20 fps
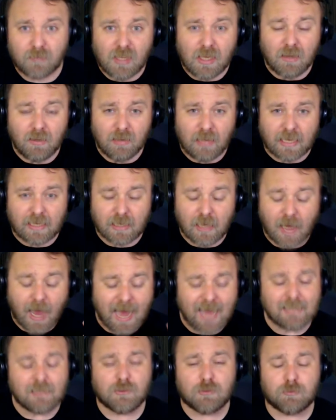Like,
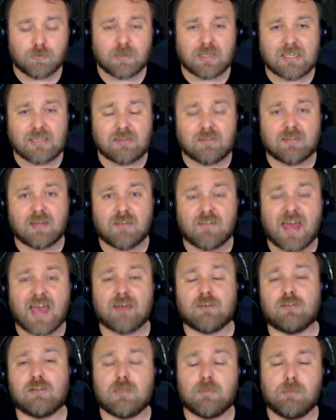i3s have
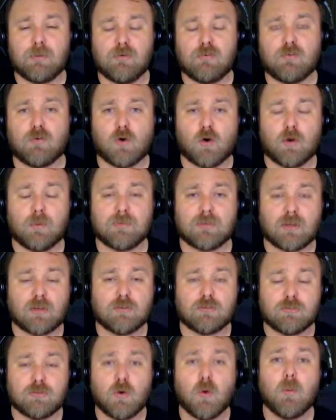actually performed
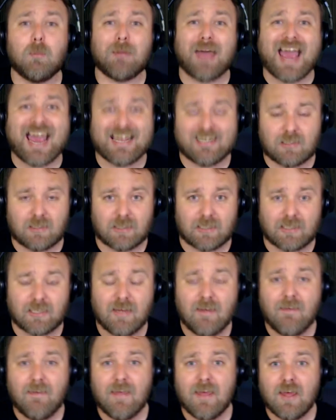so badly
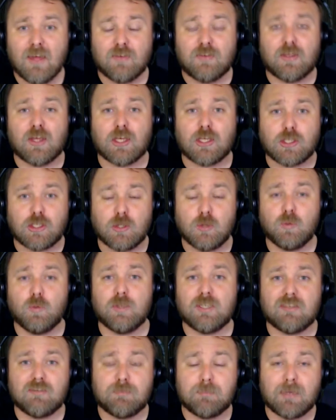that you
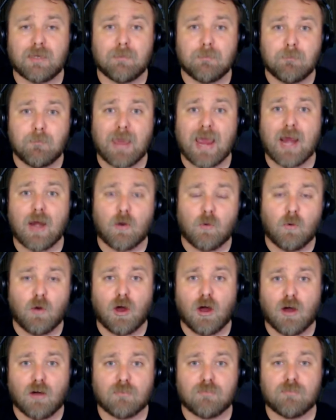would have been better
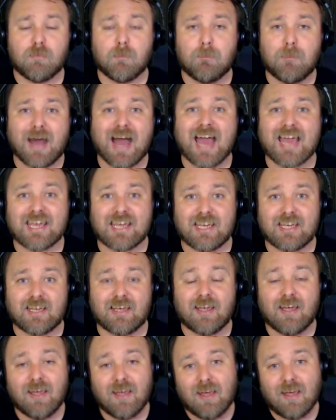off
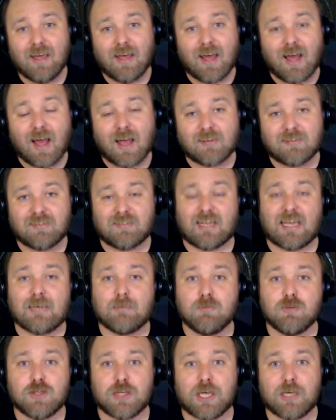buying a
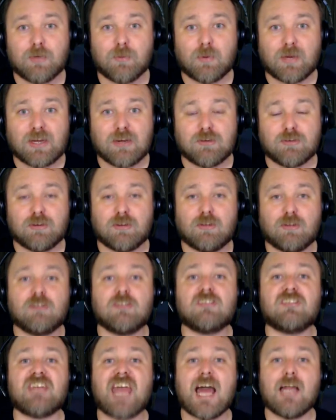same generation
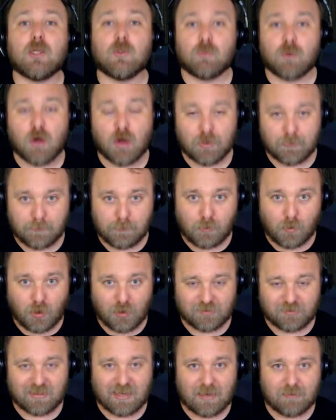Celeron
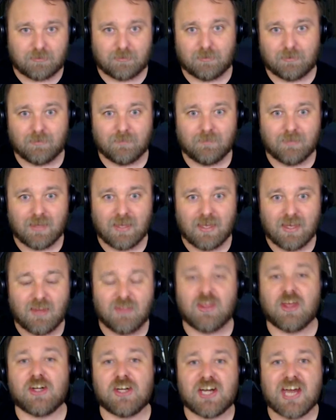processor
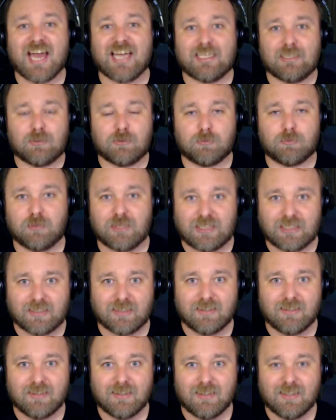than an i3.
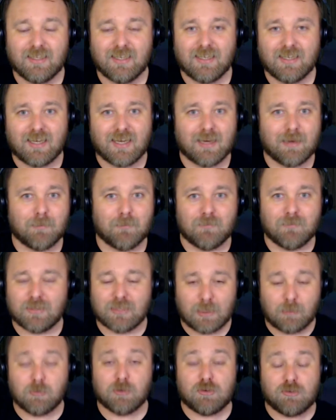
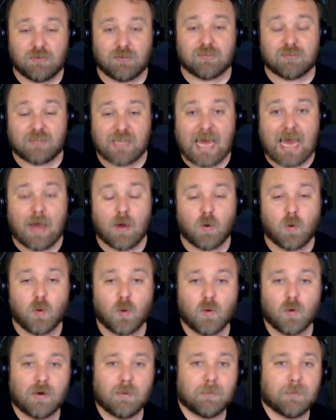They were just that
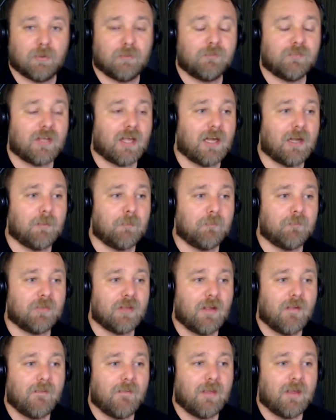horrible.
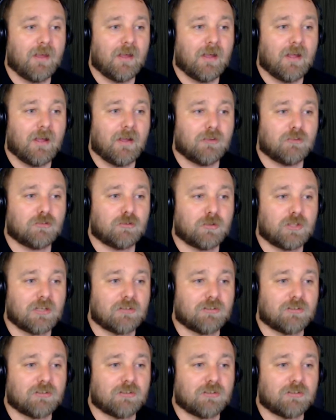So this